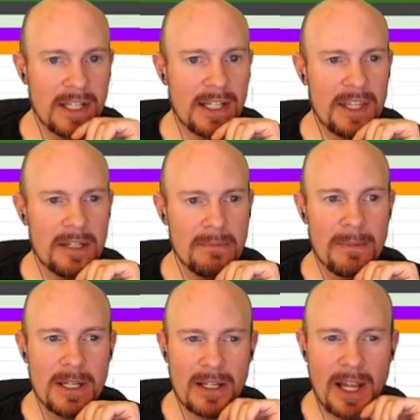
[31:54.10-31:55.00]
think I think
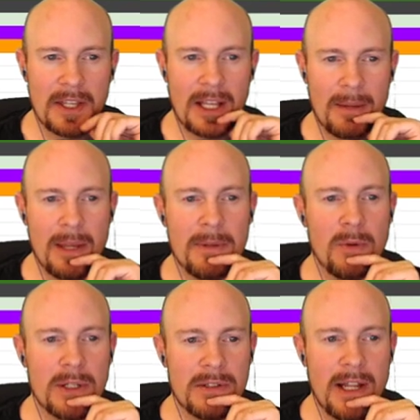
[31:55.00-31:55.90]
maybe I think I maybe
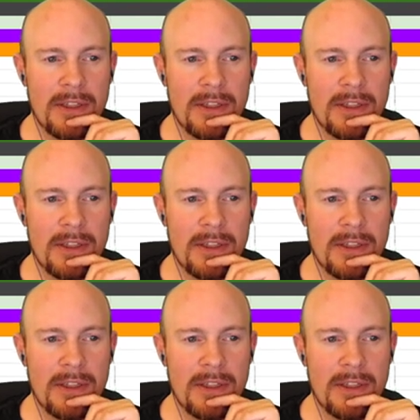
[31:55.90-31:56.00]
would